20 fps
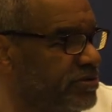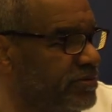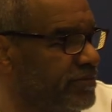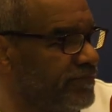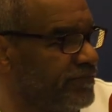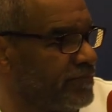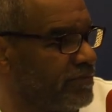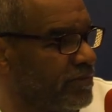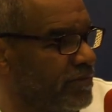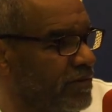
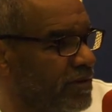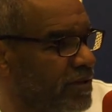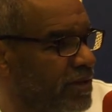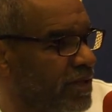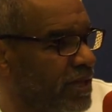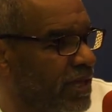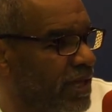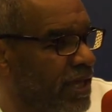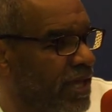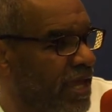
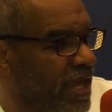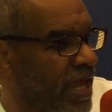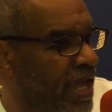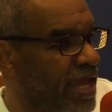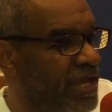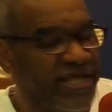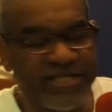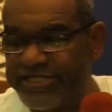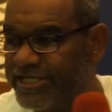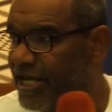Hmm.
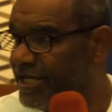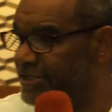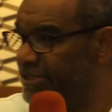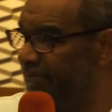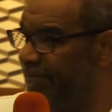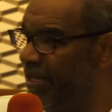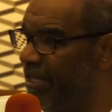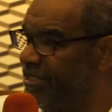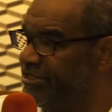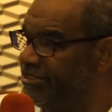And he said
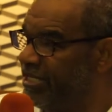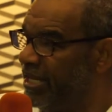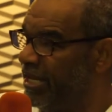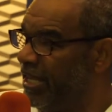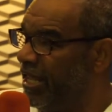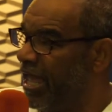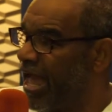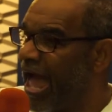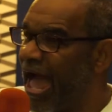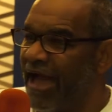to me, he
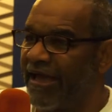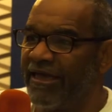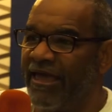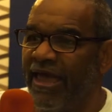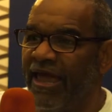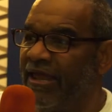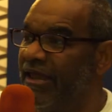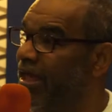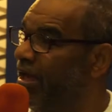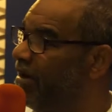said, I
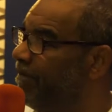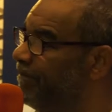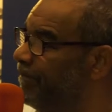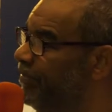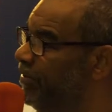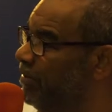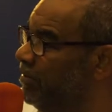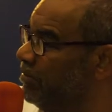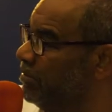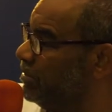can't help
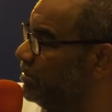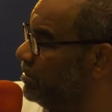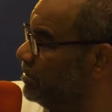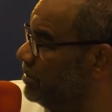you.